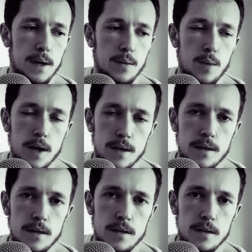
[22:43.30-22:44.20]

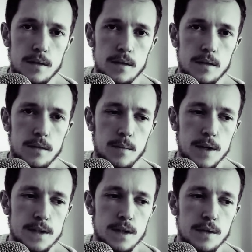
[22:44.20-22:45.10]
with
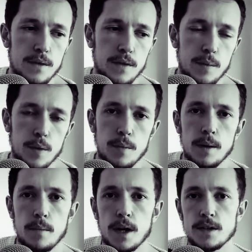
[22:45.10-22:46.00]
myself if I put my
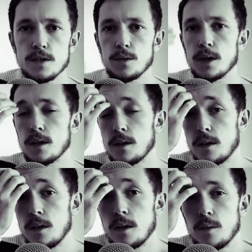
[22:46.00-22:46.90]
mind to it,
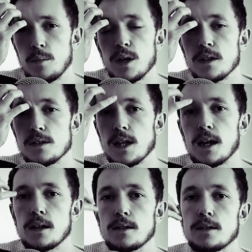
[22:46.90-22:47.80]
but it's
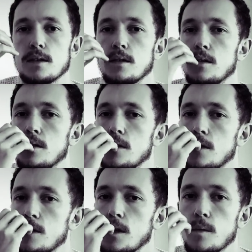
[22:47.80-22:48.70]
that
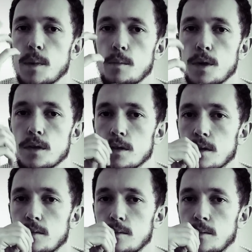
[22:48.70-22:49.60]
commitment
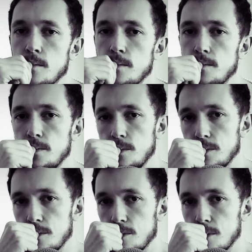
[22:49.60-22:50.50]

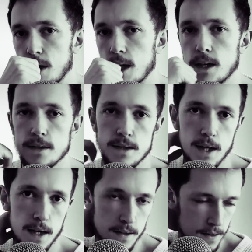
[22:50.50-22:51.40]
and it's
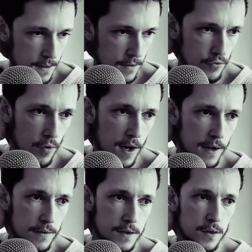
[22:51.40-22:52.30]
that
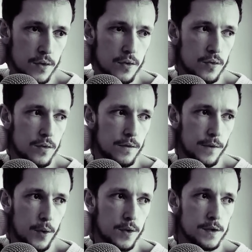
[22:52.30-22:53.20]
drive to
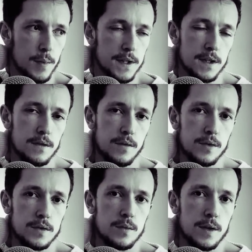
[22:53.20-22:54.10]
focus myself
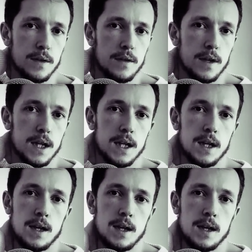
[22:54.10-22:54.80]
onto one thing